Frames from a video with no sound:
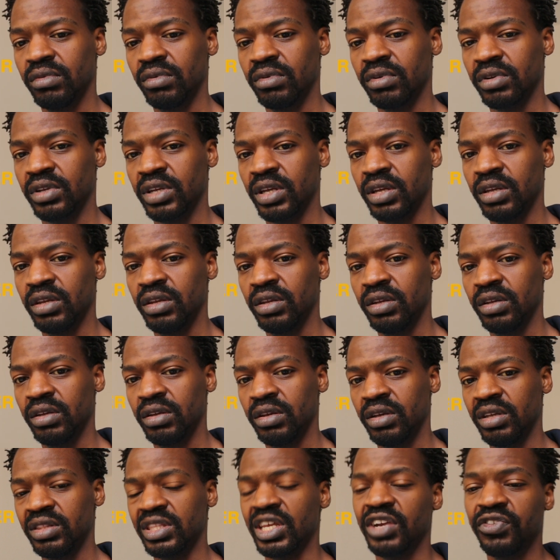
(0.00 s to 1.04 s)
okay,
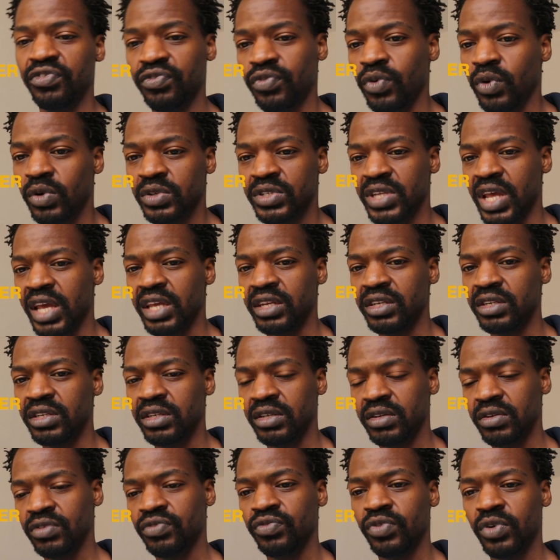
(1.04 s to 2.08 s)
in that false
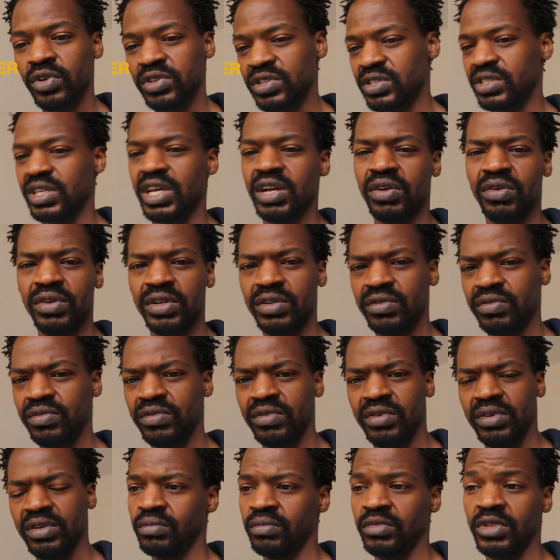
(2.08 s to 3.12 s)
idea, false narrative,
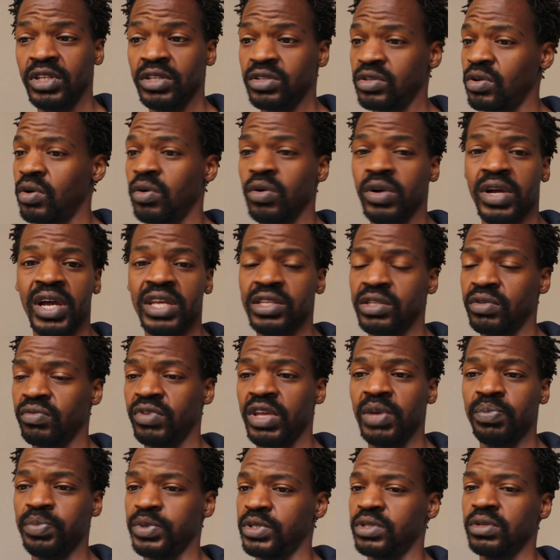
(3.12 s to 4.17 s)
there's all kinds of
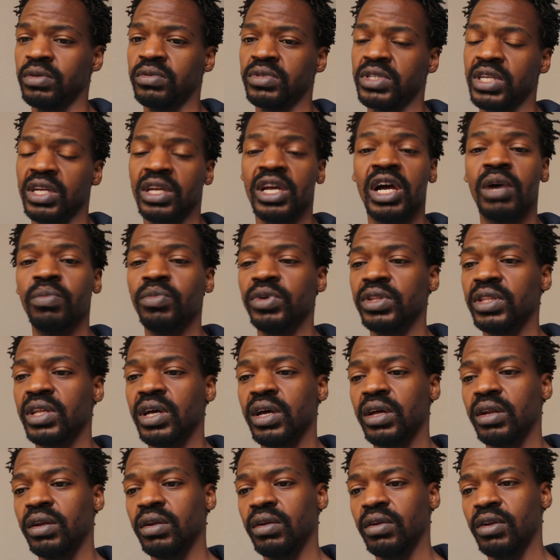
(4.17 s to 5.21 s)
episodes that come with
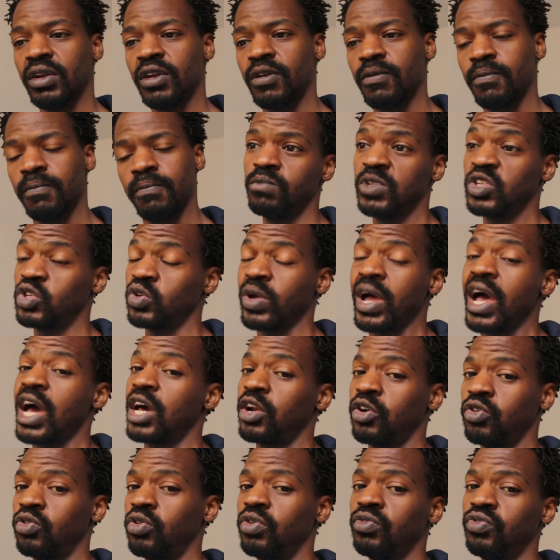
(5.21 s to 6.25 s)
that. So I
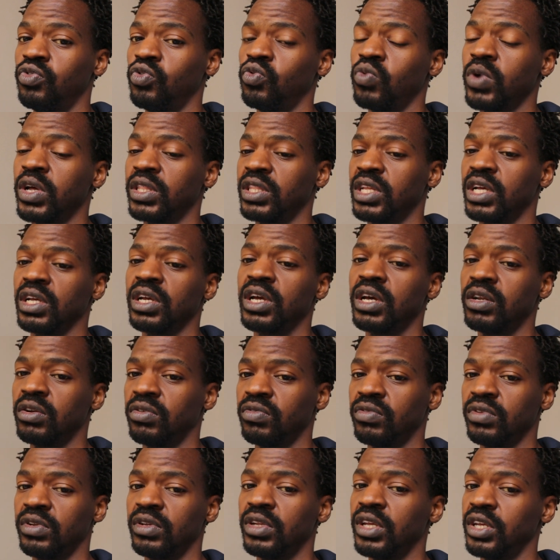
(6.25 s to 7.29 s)
don't know if you want that kind
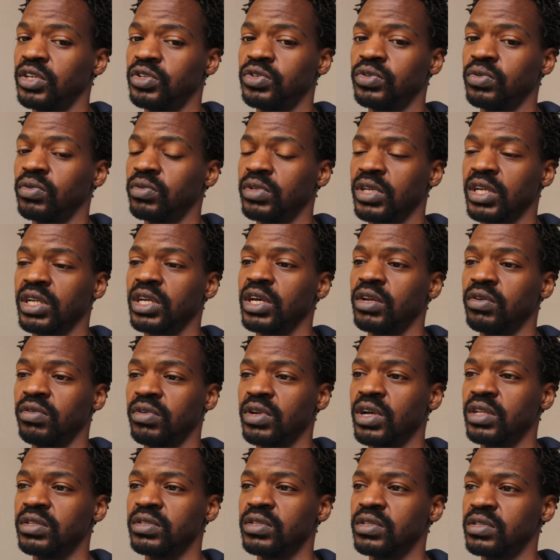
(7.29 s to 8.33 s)
of issue or that kind of
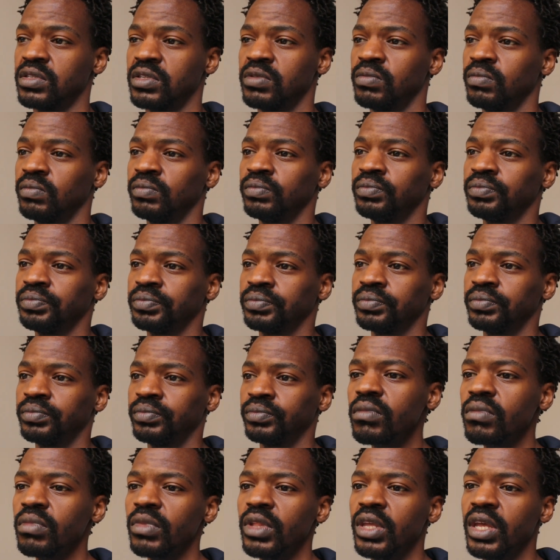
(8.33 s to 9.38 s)
nonsense.
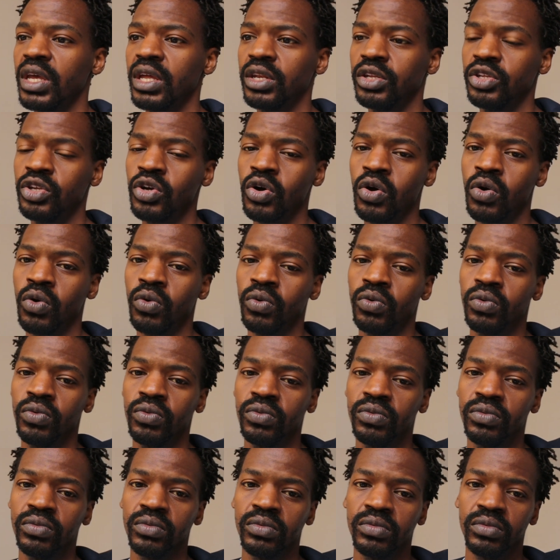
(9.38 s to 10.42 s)
And yo,
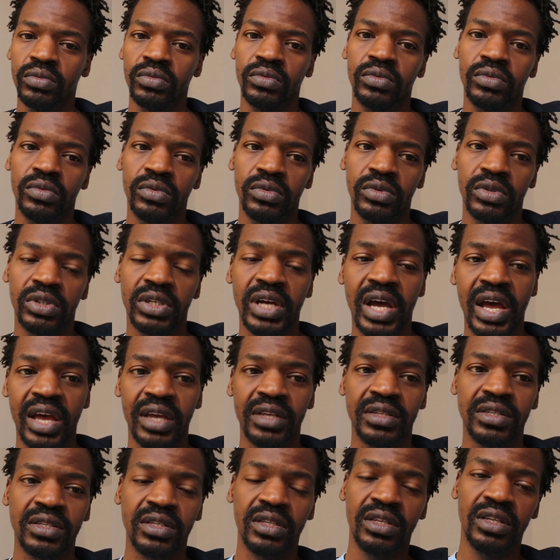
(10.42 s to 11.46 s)

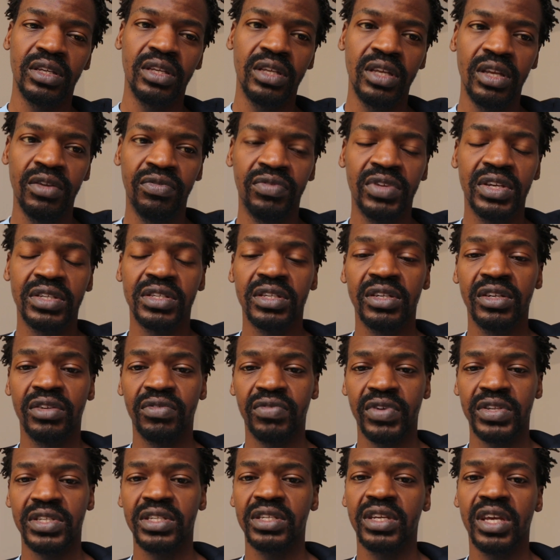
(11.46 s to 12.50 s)
guys, if there's an
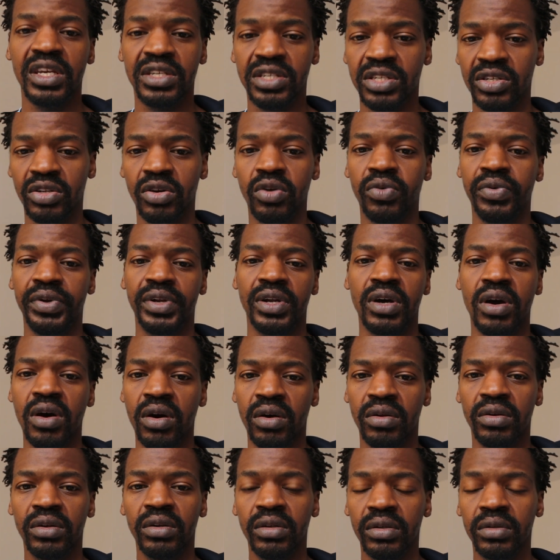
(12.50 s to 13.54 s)
investigation going
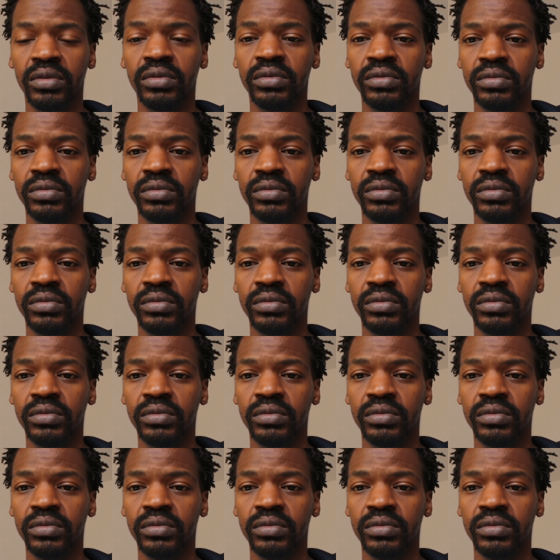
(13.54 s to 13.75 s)
on,